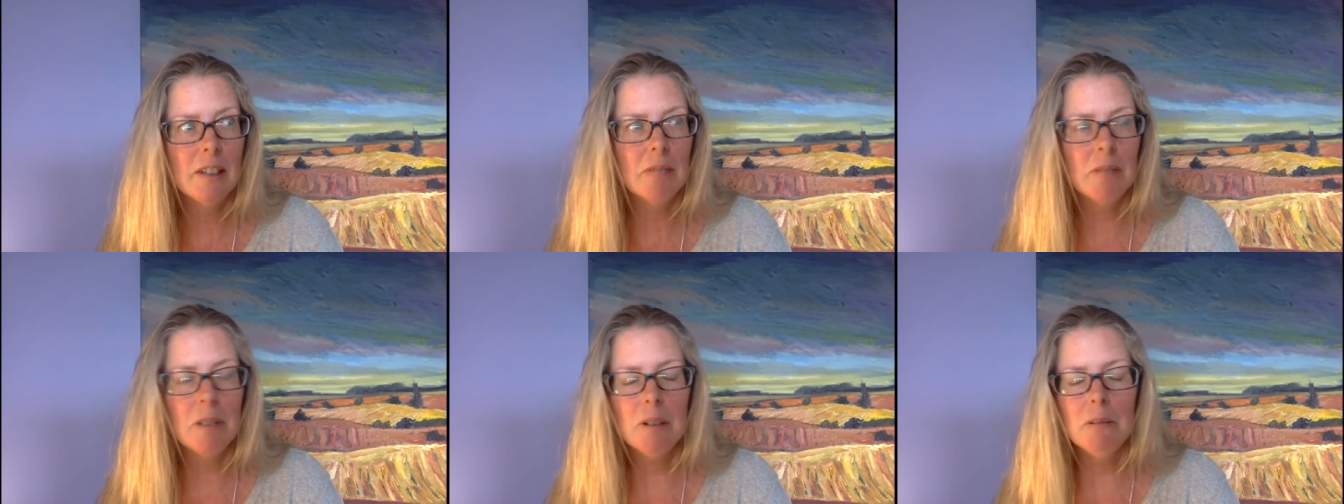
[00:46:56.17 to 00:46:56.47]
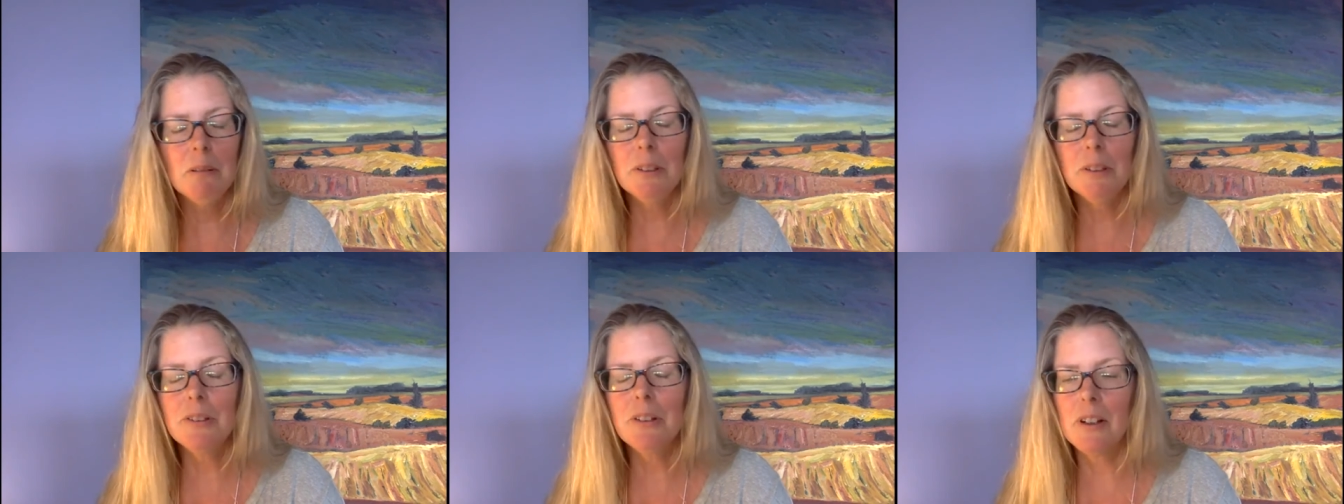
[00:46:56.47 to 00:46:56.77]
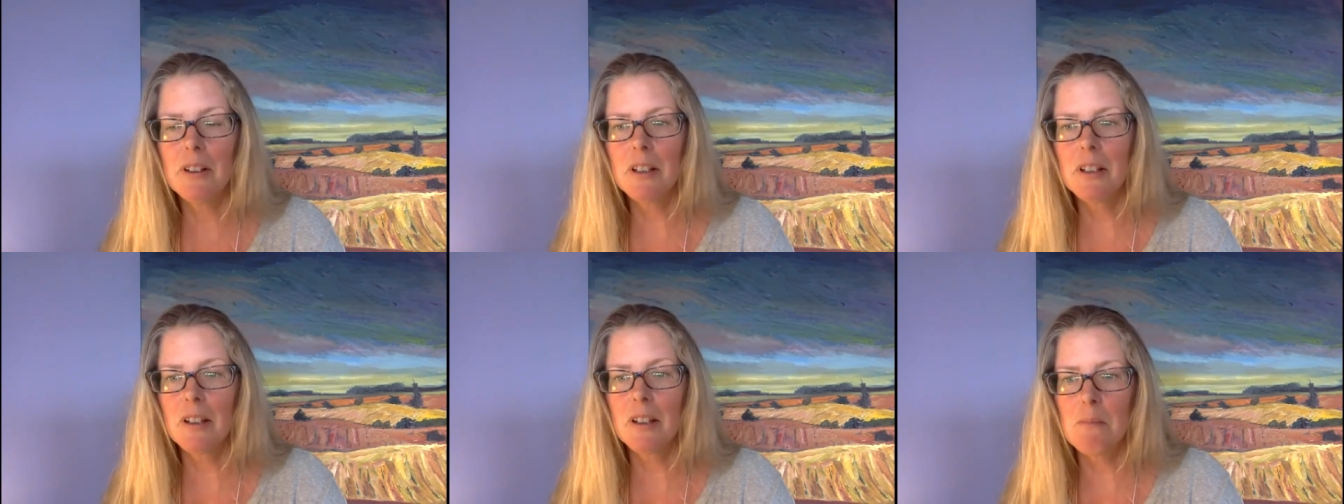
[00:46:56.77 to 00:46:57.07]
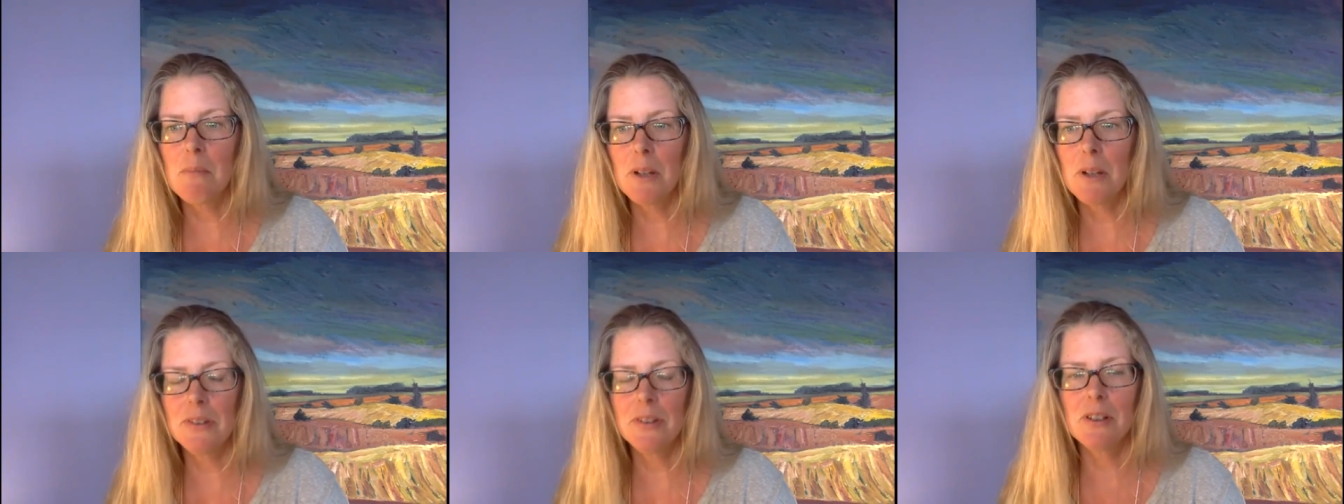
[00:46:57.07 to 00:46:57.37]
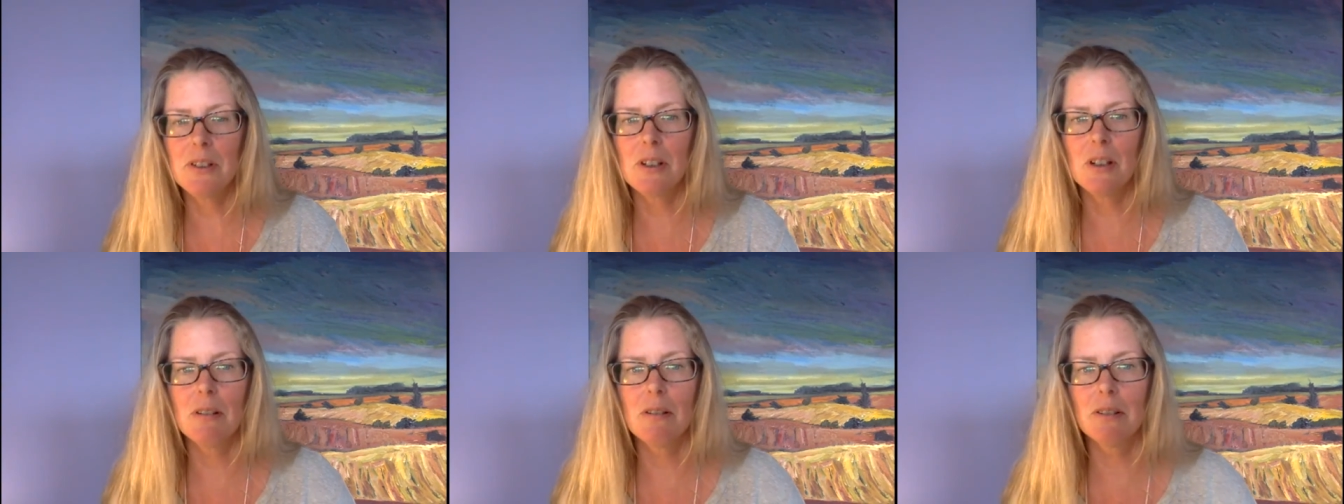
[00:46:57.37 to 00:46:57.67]
we will try to get a
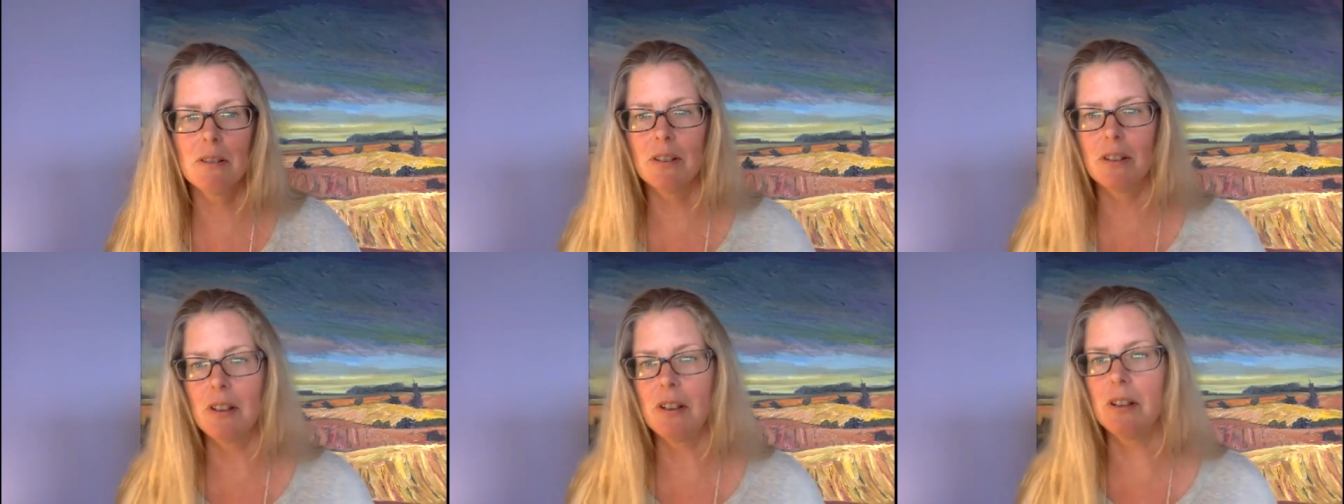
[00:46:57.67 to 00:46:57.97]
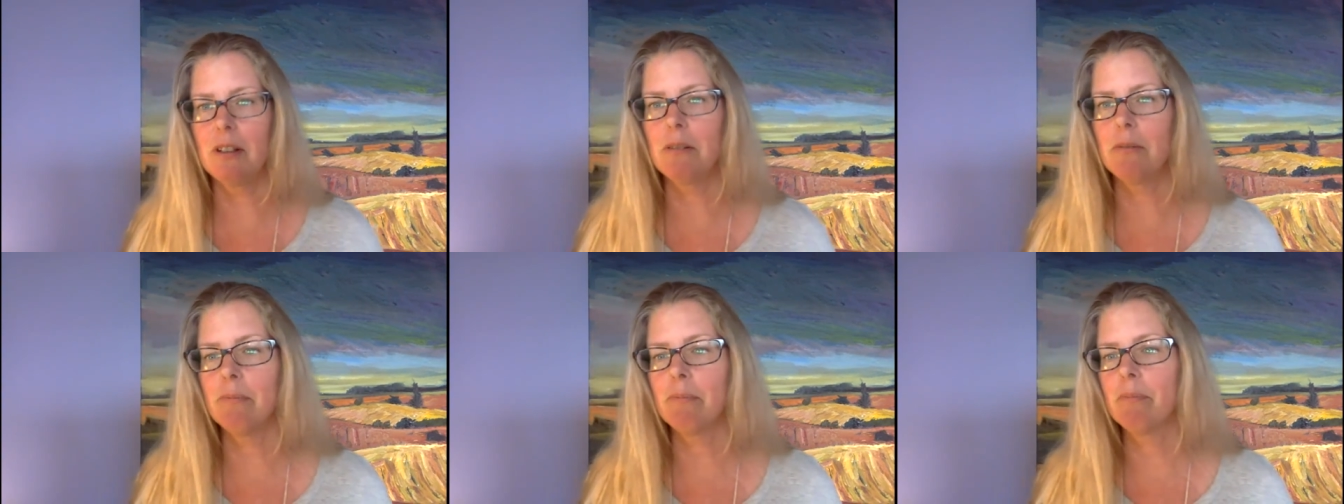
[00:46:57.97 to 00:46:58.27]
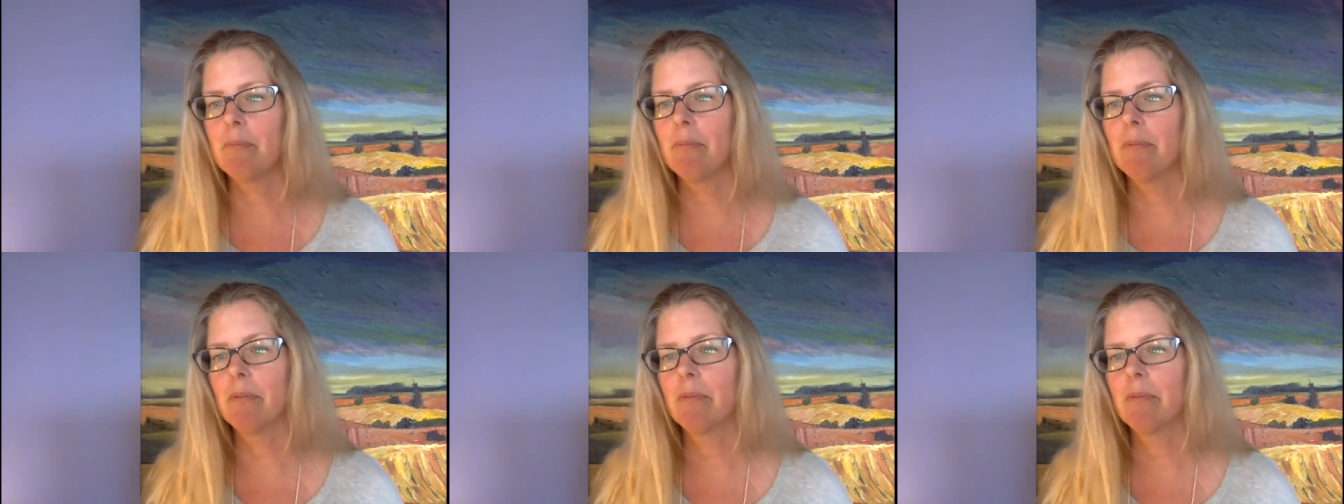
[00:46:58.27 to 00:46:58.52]
message out to